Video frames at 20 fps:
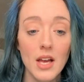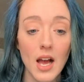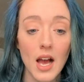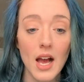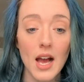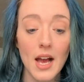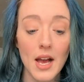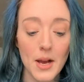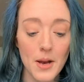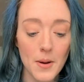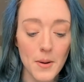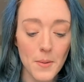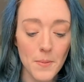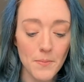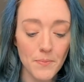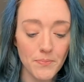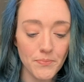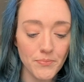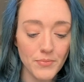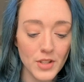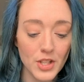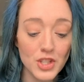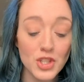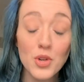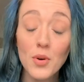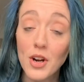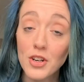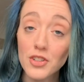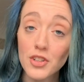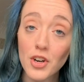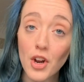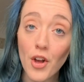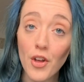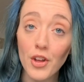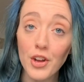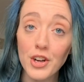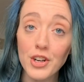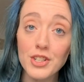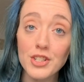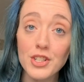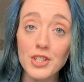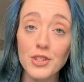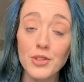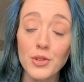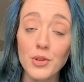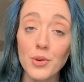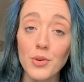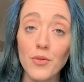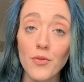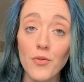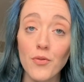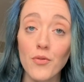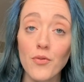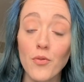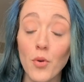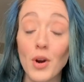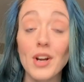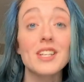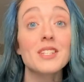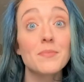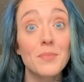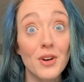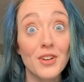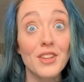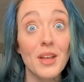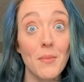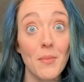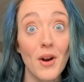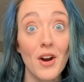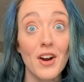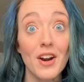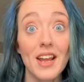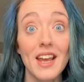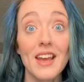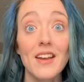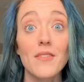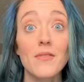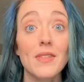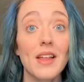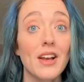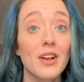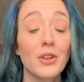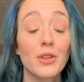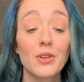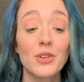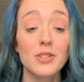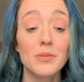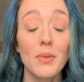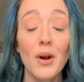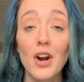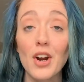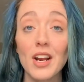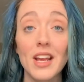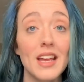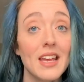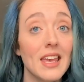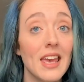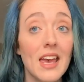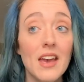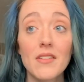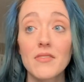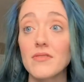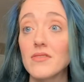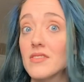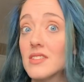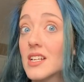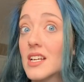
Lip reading: $200 for his birthday party. That includes party, gift,